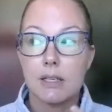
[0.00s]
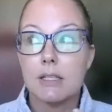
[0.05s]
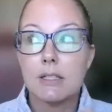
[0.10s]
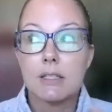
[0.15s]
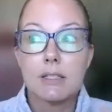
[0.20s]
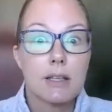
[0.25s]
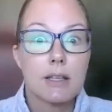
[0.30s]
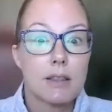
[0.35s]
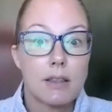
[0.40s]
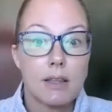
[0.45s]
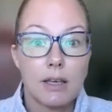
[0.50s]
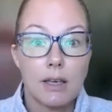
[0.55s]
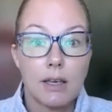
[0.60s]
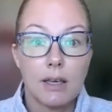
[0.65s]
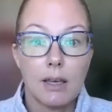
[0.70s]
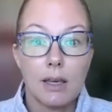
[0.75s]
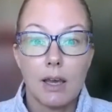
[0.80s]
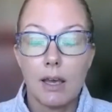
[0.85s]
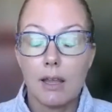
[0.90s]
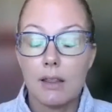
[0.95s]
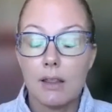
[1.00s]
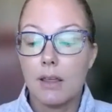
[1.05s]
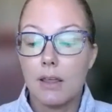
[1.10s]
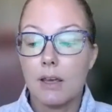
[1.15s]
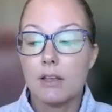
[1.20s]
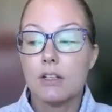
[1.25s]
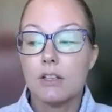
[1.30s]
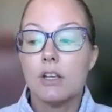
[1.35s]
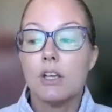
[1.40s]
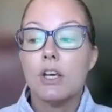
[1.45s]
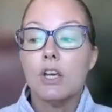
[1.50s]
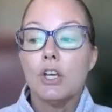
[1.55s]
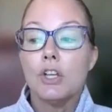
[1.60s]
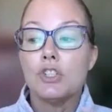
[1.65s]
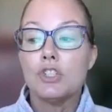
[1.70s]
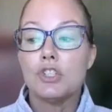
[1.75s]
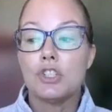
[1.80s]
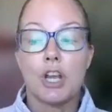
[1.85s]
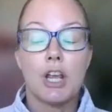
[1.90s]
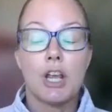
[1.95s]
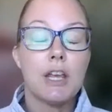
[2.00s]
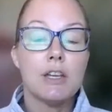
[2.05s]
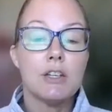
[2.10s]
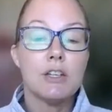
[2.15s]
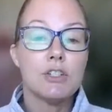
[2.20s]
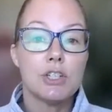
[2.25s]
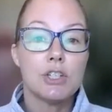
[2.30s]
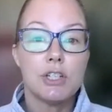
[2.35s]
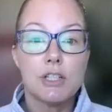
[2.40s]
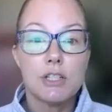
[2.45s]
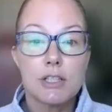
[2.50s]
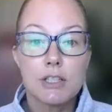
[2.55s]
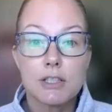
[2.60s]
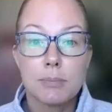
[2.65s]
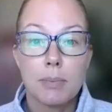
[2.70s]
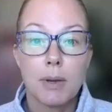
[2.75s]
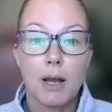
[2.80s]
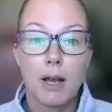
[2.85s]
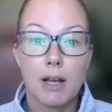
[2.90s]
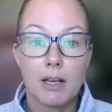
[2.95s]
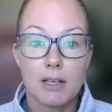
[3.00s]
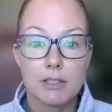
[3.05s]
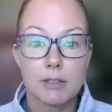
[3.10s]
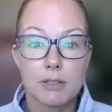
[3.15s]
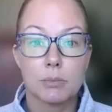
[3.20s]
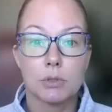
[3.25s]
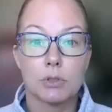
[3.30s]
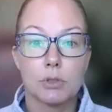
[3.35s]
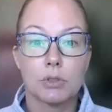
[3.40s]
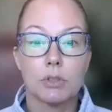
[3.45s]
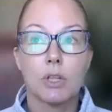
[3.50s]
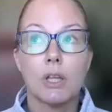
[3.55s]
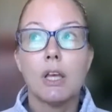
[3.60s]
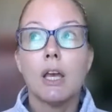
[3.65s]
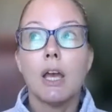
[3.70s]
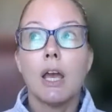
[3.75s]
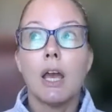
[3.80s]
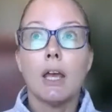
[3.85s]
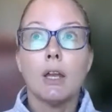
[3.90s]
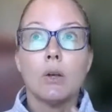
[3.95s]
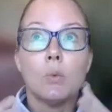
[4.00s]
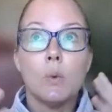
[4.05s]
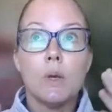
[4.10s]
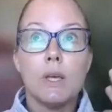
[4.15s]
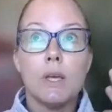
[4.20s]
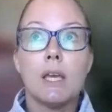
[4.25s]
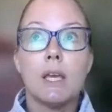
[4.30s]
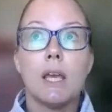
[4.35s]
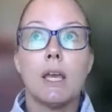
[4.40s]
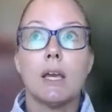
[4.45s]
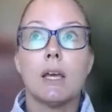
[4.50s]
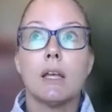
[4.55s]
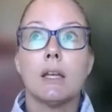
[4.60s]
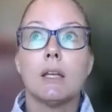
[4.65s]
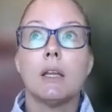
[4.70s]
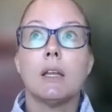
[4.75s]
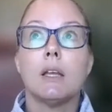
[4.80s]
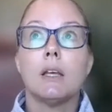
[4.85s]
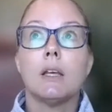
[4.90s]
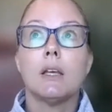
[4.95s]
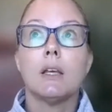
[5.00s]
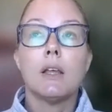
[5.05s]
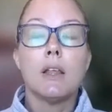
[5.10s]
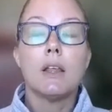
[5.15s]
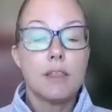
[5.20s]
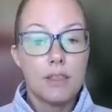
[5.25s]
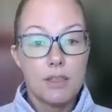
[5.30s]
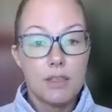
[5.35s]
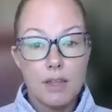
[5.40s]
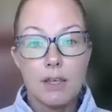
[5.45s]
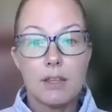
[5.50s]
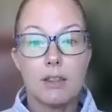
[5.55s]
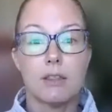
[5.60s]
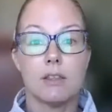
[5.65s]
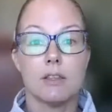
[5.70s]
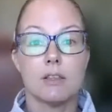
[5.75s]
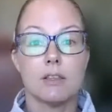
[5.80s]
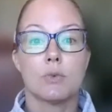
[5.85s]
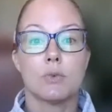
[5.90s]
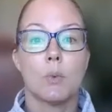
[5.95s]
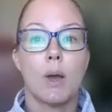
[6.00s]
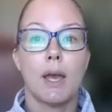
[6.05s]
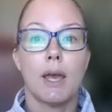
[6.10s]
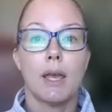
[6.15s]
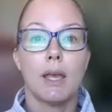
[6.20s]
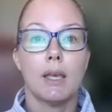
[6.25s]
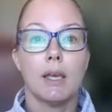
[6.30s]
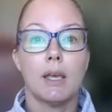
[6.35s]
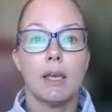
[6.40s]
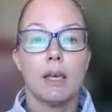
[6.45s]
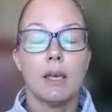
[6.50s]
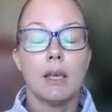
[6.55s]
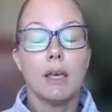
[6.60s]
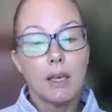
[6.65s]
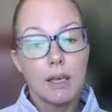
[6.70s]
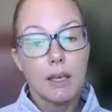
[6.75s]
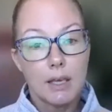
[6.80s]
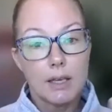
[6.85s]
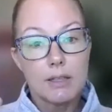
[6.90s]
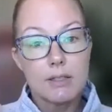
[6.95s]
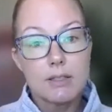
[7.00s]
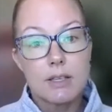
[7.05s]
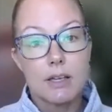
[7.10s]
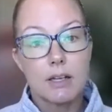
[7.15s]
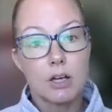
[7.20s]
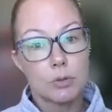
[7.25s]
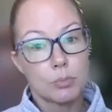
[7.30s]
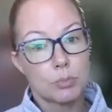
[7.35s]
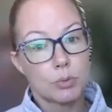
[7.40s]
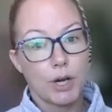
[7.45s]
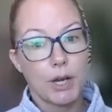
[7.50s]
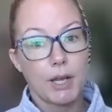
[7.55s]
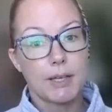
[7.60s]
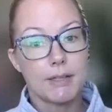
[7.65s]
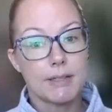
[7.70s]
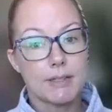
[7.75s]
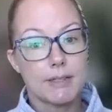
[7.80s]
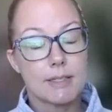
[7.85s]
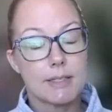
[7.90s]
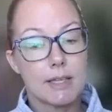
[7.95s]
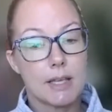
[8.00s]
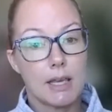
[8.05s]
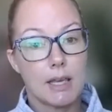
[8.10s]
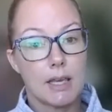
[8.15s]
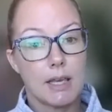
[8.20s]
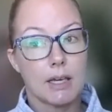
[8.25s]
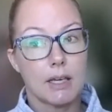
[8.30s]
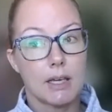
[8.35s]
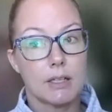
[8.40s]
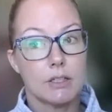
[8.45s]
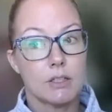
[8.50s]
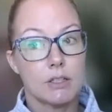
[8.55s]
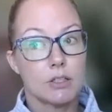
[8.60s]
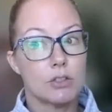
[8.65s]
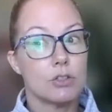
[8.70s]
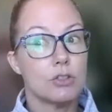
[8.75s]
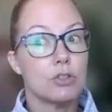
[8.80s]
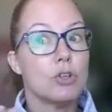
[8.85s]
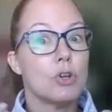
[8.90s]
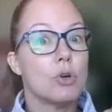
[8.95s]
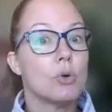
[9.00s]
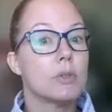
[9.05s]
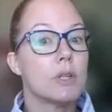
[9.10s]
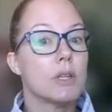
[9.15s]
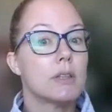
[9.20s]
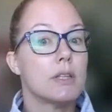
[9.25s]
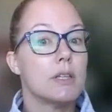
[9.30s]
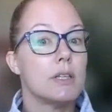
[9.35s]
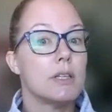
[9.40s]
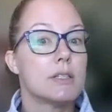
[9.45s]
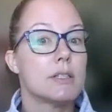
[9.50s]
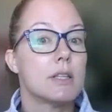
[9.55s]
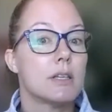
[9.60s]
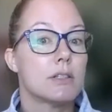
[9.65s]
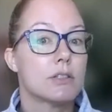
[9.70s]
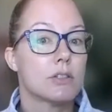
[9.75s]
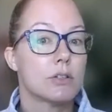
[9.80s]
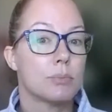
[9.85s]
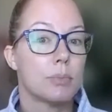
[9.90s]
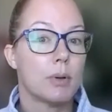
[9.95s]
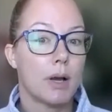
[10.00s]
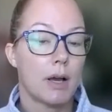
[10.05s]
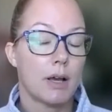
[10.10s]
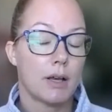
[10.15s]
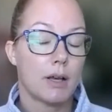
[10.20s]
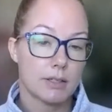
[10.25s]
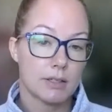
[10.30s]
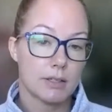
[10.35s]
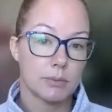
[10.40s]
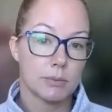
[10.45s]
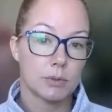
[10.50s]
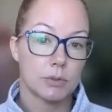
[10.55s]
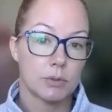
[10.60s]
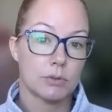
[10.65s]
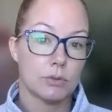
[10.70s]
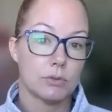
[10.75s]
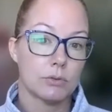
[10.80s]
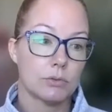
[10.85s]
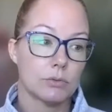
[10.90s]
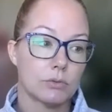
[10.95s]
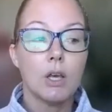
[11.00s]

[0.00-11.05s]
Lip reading: is a thing and that change is possible. And we can think this way inside our brains and know that these things are possible.